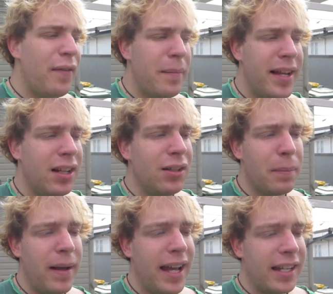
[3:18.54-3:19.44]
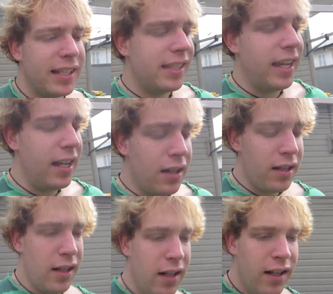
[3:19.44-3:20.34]
for me to look back and say,
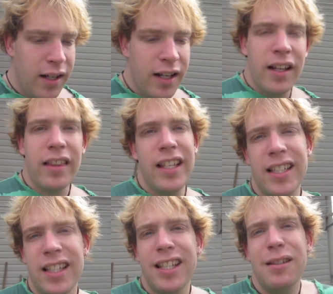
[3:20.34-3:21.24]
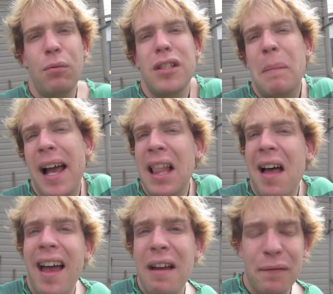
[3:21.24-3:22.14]
oh, this was my
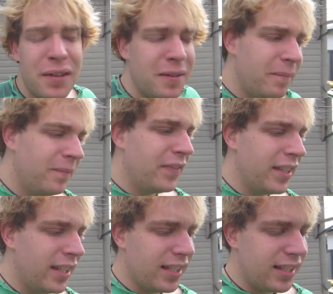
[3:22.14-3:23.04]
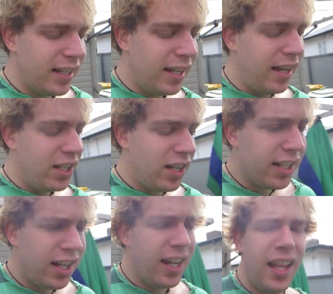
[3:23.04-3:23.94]
life. So
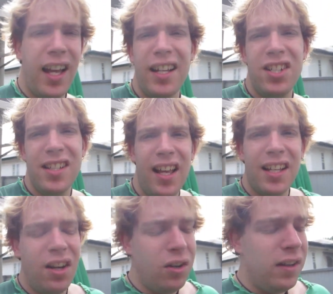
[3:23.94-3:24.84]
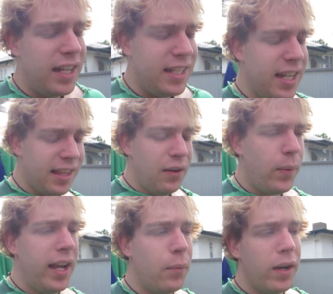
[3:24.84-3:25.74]
I just like the whole idea that
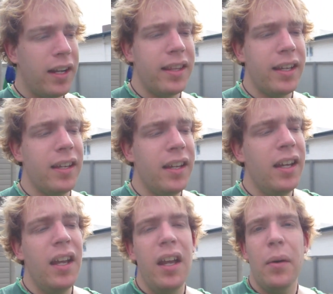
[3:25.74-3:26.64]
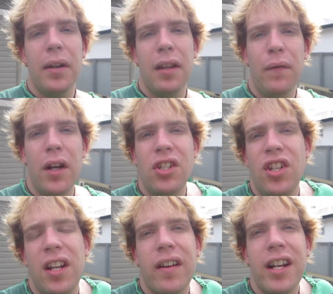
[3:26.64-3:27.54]
we are one of the first
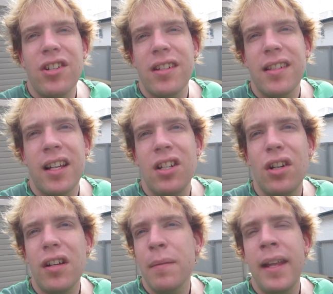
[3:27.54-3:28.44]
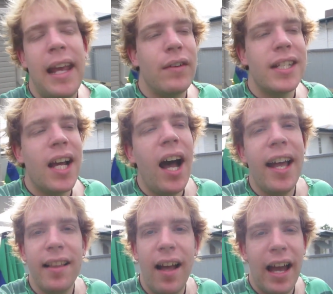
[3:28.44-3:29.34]
generations that can document our
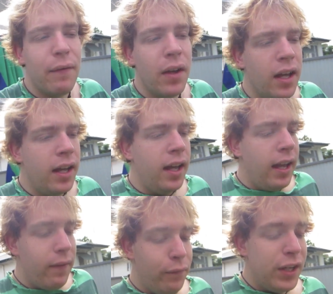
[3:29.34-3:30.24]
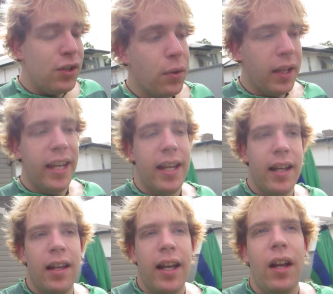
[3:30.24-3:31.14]
entire life visually,
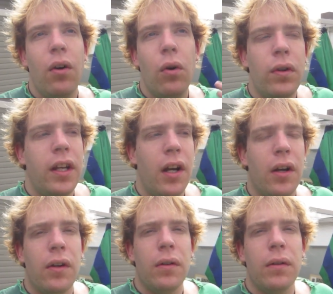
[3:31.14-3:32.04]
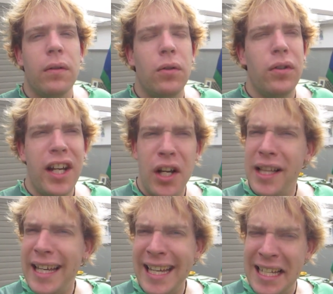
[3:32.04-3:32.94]

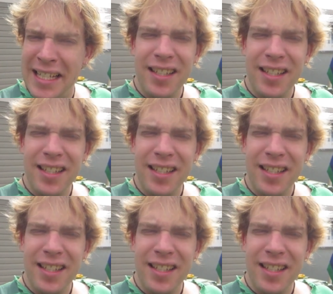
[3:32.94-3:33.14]
audioly.